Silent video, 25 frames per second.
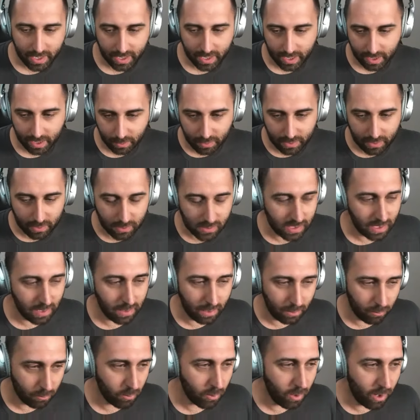And I don't think there's
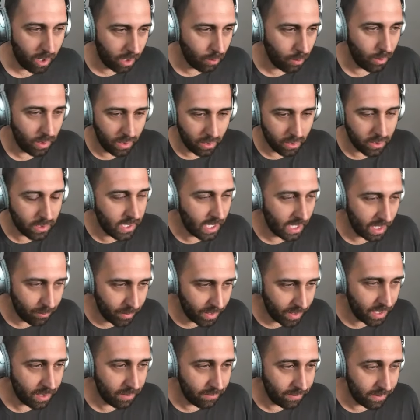anything wrong with
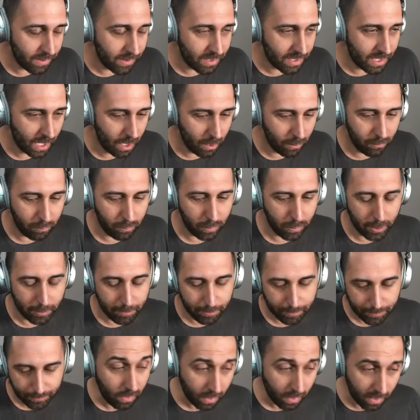entertainment in of itself, but
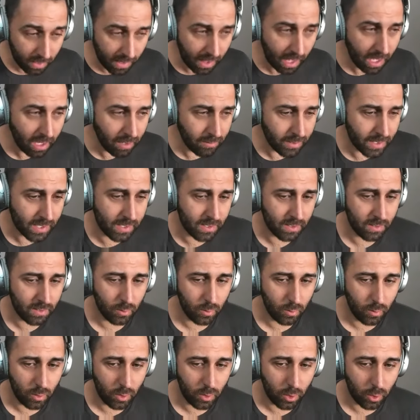a lot of us,
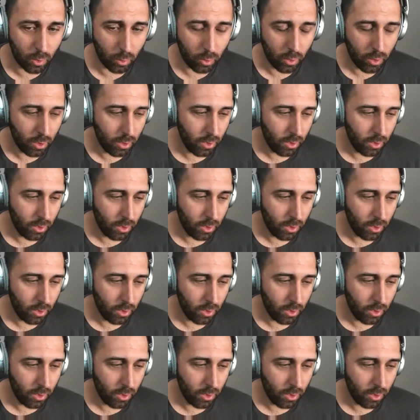you know,